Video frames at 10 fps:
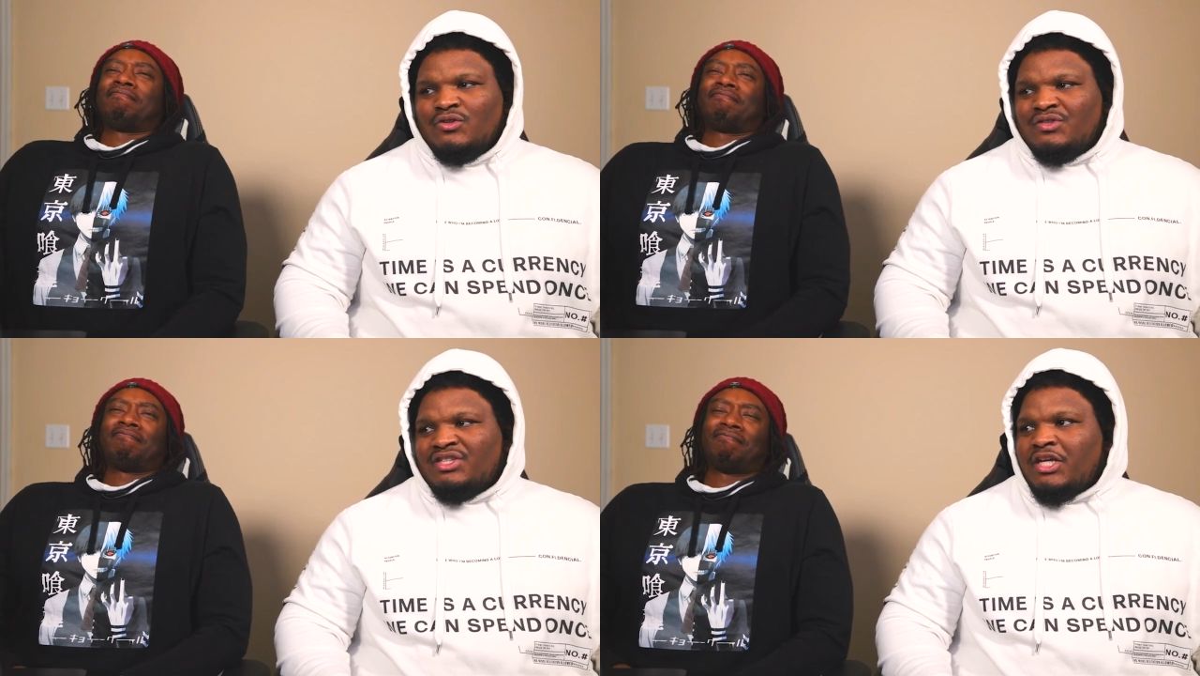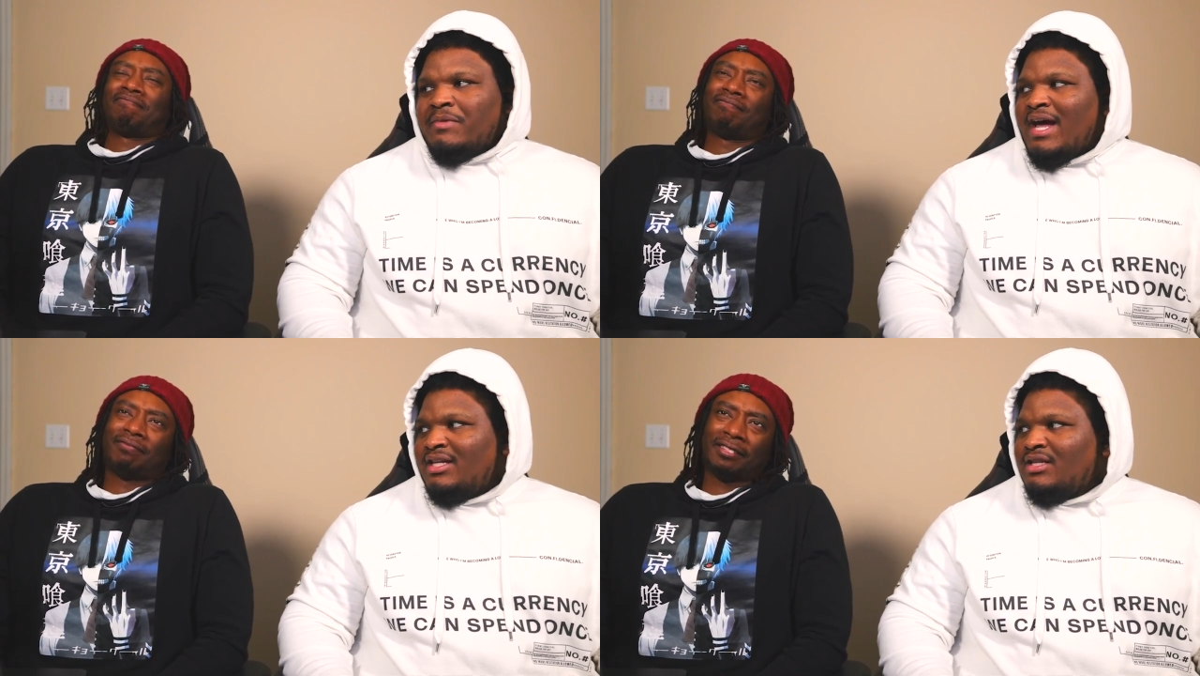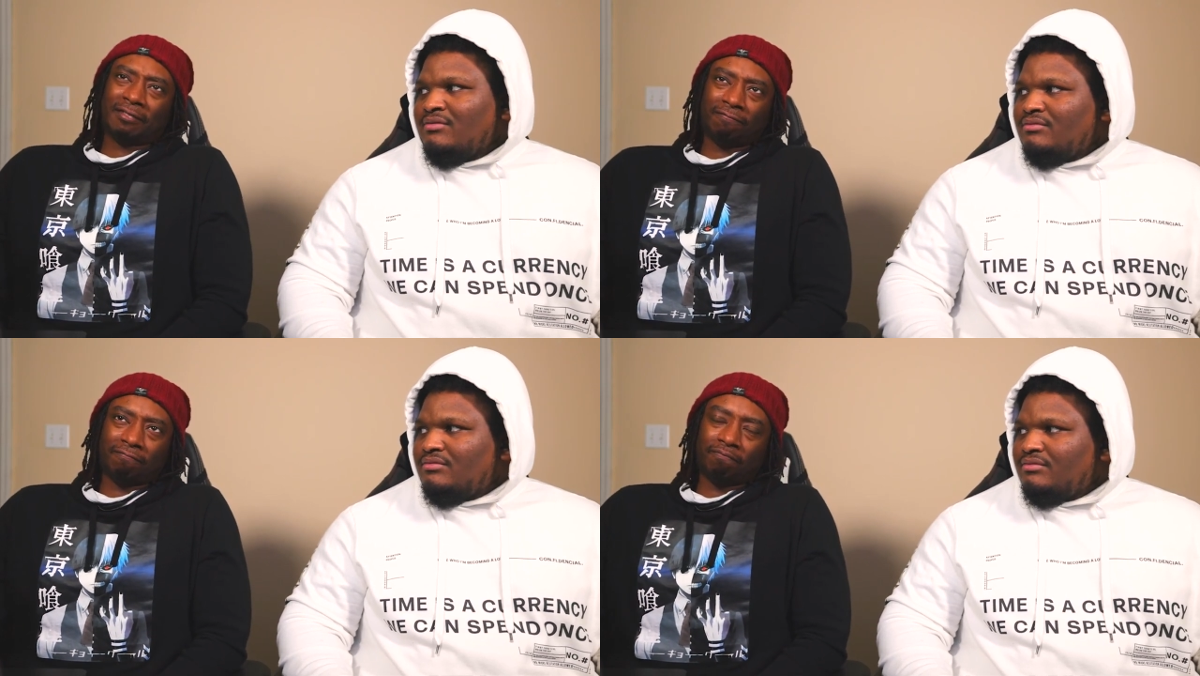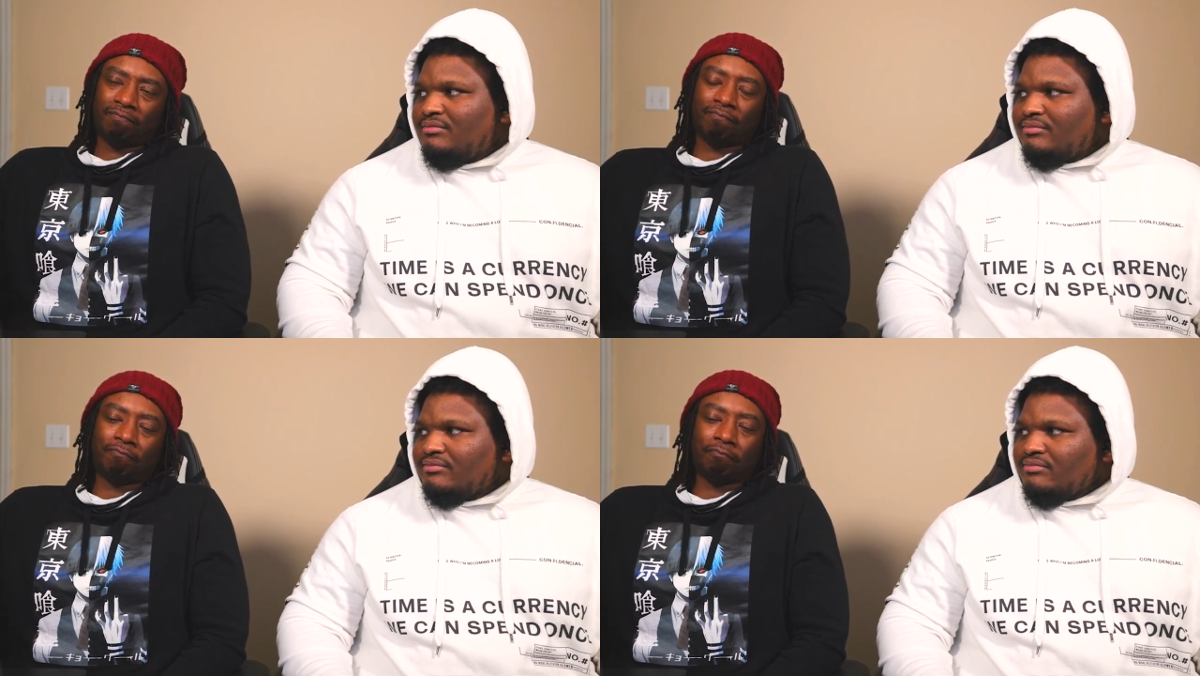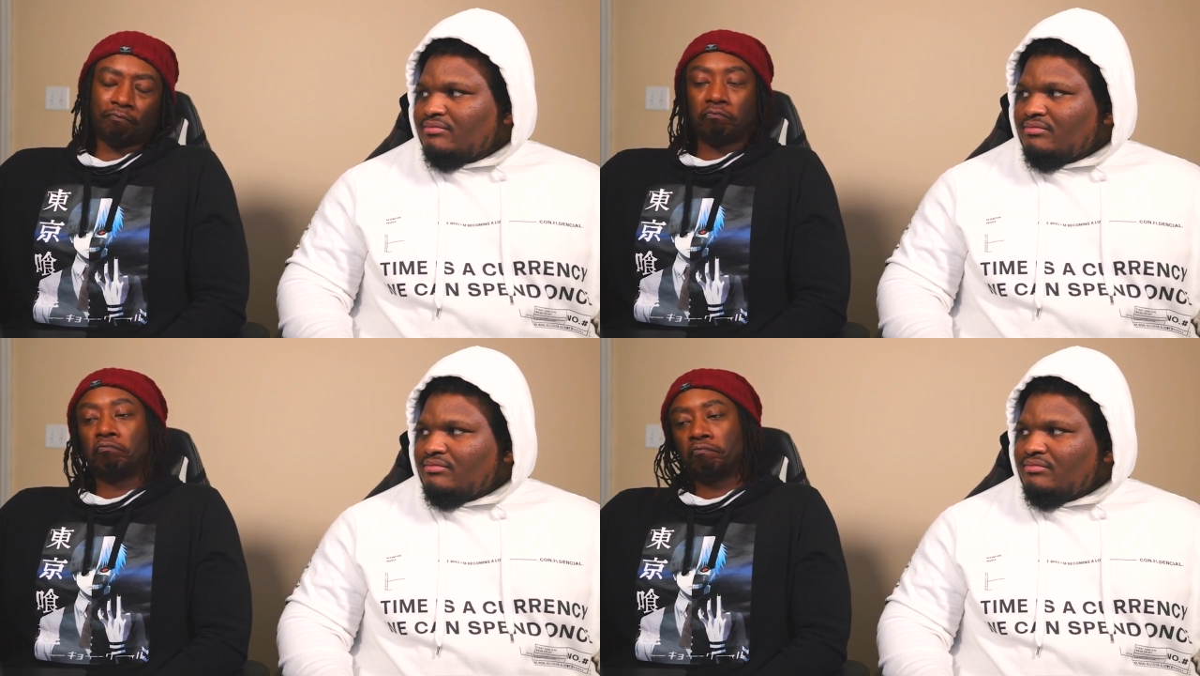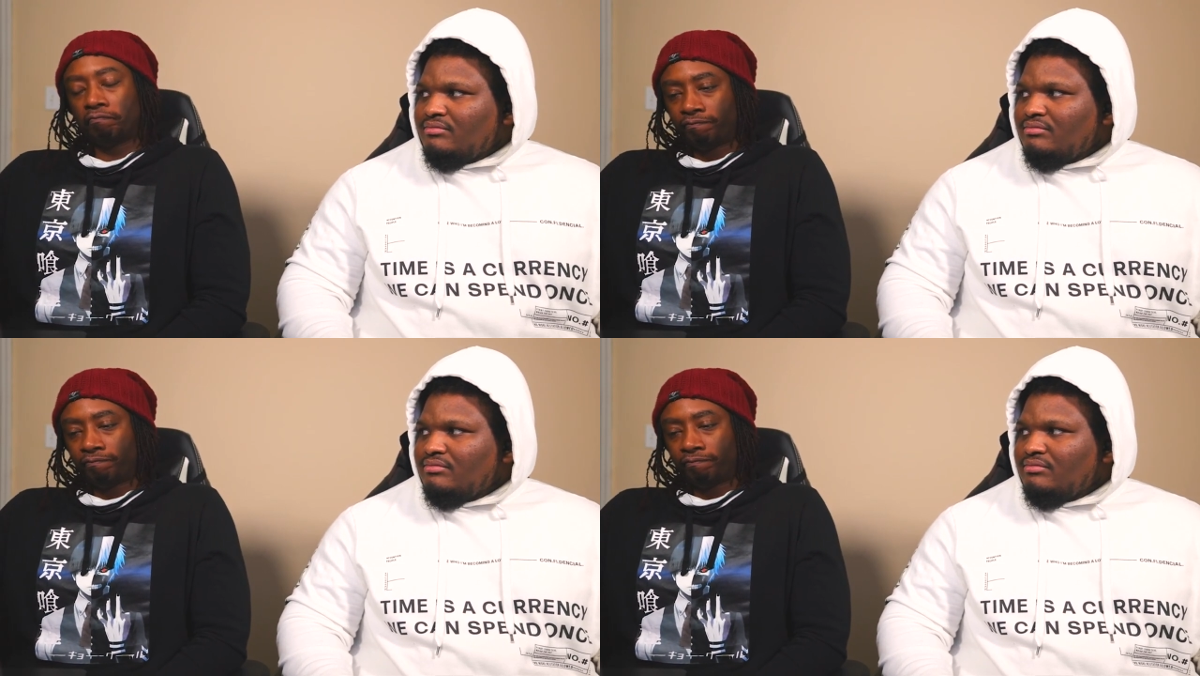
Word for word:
Speaker 1: on the same island. Mm